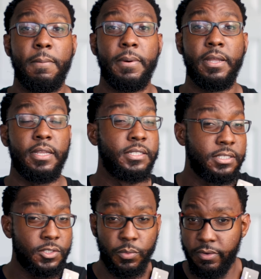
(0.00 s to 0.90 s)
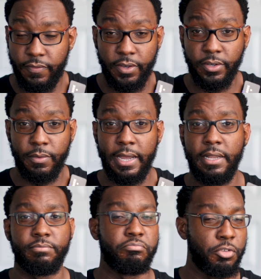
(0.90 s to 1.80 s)
But it's just one failure, right?
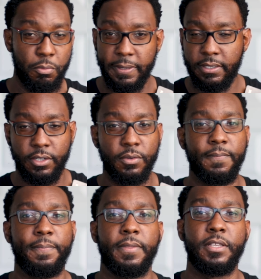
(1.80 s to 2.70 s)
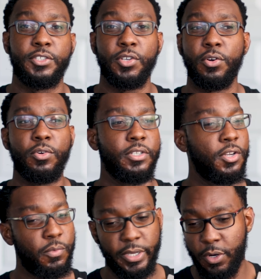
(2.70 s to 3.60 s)
No big deal. So, you
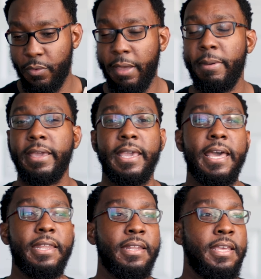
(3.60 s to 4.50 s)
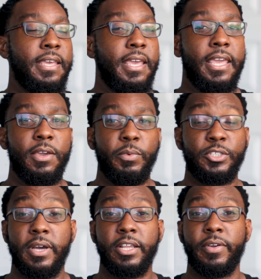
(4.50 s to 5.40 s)
know, we go right back at it and we
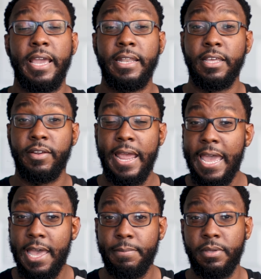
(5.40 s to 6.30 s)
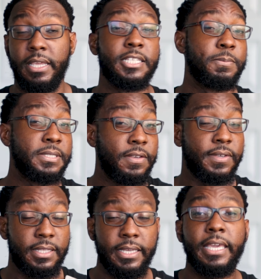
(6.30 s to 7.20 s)
try to create another app, and
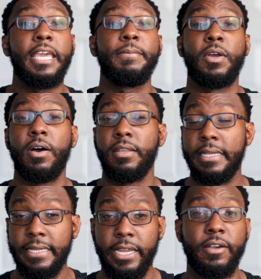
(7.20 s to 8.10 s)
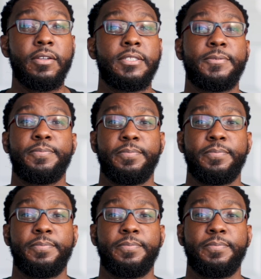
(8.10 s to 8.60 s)
specifically a game called Linearis.